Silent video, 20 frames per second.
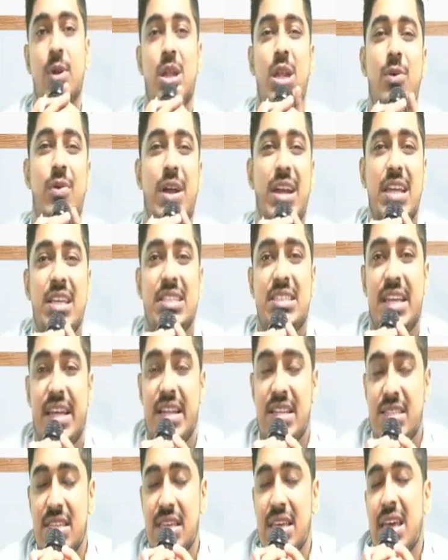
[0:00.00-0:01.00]
Now, understand,
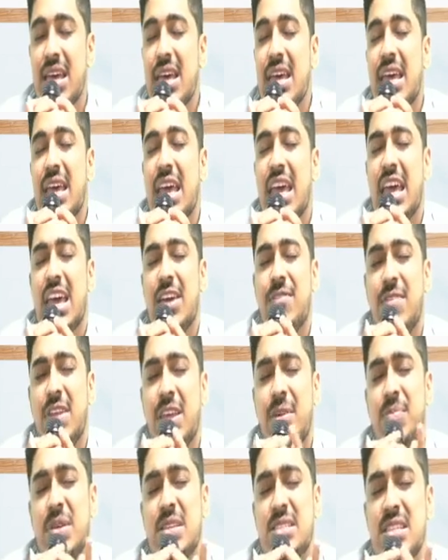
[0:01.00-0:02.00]
see, every
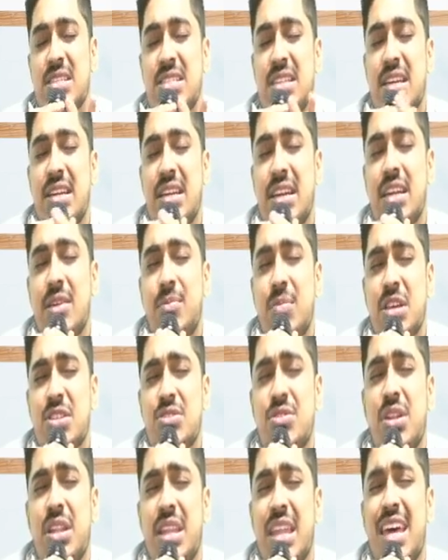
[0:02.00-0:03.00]
business entity, based
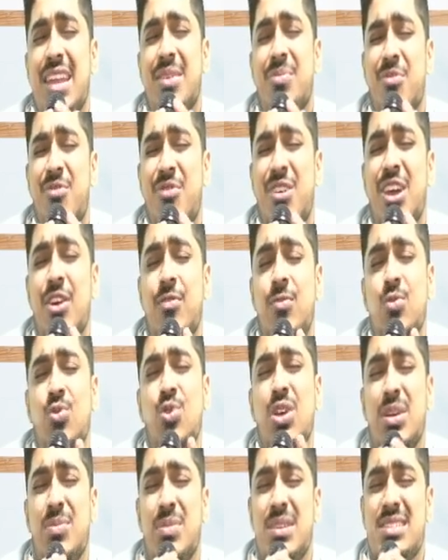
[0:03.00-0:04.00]
on their way of
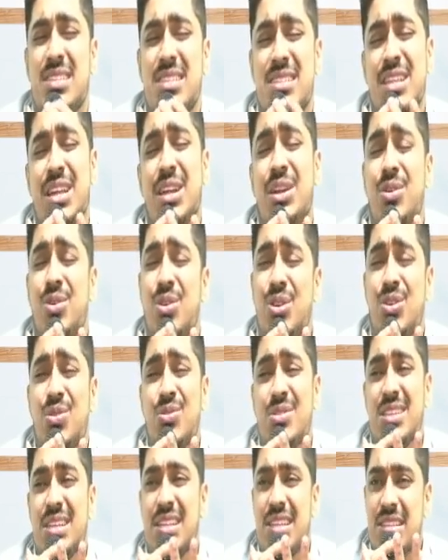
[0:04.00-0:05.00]
doing business, they're
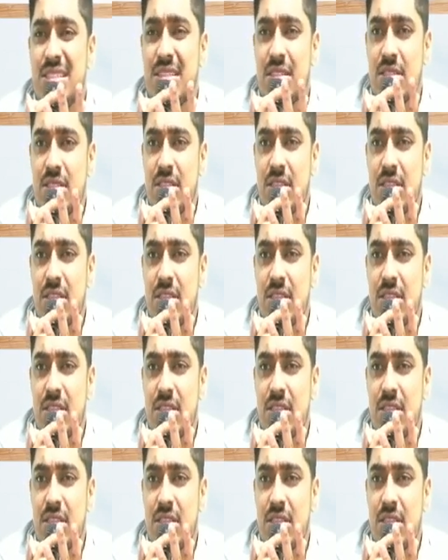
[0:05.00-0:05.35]
using these things.